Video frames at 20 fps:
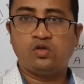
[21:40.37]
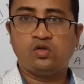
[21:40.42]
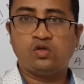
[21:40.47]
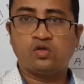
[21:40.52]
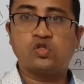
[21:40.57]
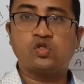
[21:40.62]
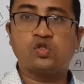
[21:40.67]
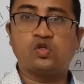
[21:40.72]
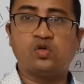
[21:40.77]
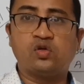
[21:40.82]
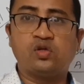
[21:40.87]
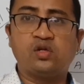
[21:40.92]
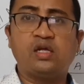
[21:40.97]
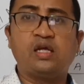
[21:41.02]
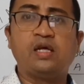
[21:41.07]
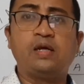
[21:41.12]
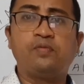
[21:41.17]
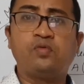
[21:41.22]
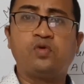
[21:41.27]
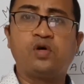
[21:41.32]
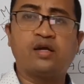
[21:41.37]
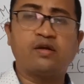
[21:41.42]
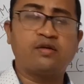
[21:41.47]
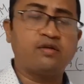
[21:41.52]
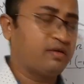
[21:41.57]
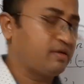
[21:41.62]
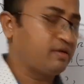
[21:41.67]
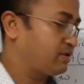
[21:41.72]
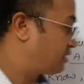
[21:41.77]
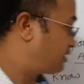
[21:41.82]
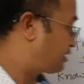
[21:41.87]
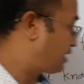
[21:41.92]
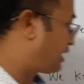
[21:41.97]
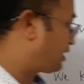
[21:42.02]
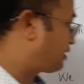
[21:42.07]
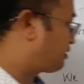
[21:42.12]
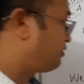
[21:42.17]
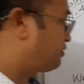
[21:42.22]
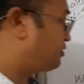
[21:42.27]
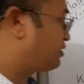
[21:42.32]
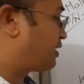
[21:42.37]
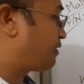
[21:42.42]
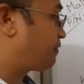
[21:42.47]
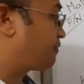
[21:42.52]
So if I take the